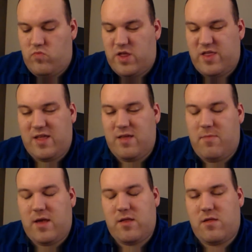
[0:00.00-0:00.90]
the thing
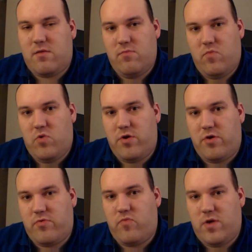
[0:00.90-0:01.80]
that makes
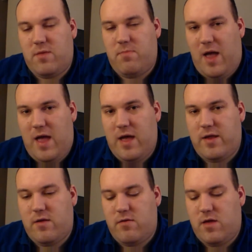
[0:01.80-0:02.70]
Warriors really
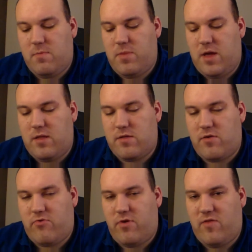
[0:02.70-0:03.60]
bad, being that
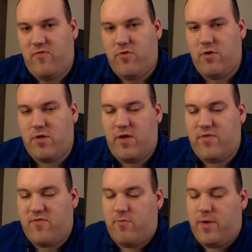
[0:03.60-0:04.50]
they're strength 4 or
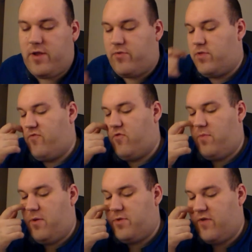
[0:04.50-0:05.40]
toughness 4 models with a
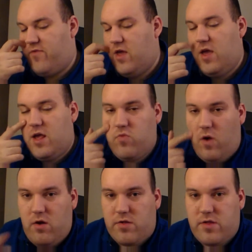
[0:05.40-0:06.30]
4-up armor save, is
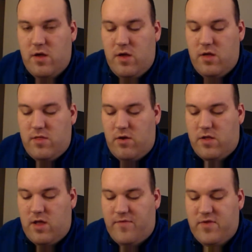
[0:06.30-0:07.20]
worse.
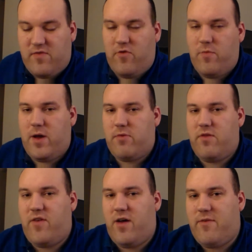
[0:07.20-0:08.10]
They're a toughness 4
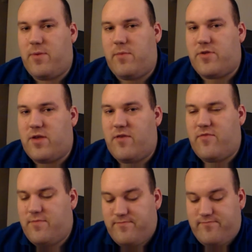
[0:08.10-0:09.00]
model with a 5-up armor
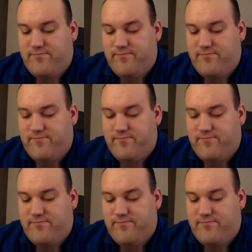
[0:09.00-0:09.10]
save.